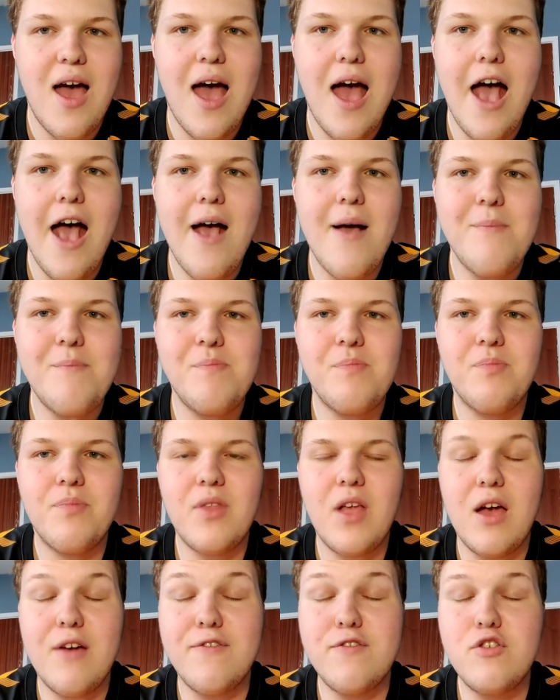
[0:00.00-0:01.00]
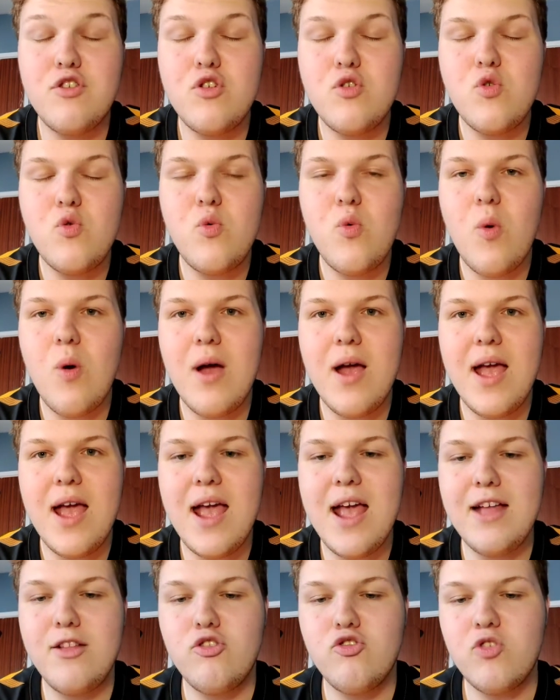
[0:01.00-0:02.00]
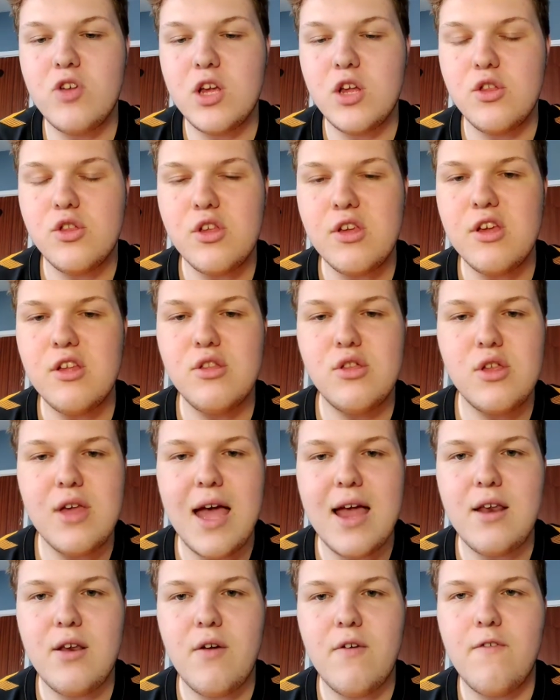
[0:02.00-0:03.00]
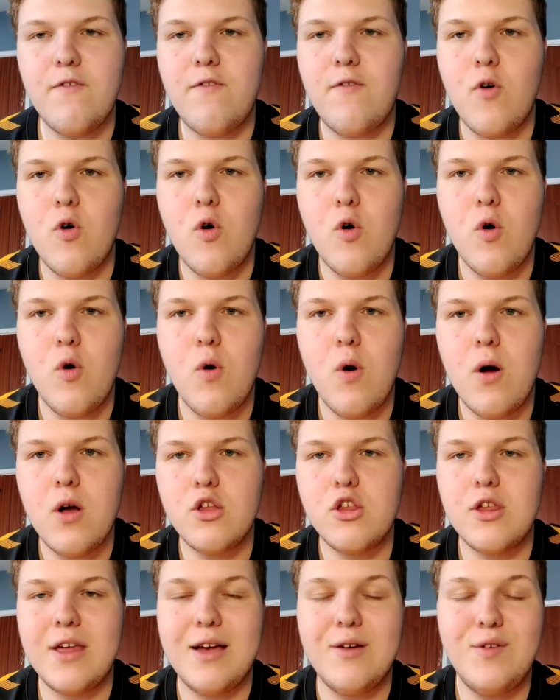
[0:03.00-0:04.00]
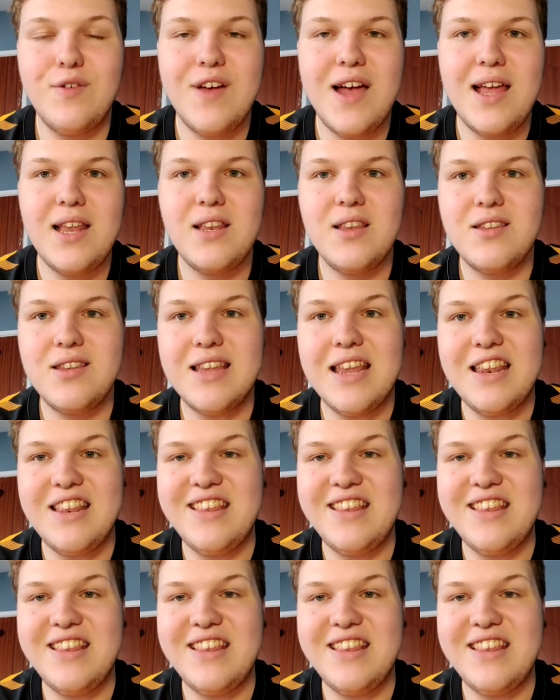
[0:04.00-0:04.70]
A few injury concerns then for Southend.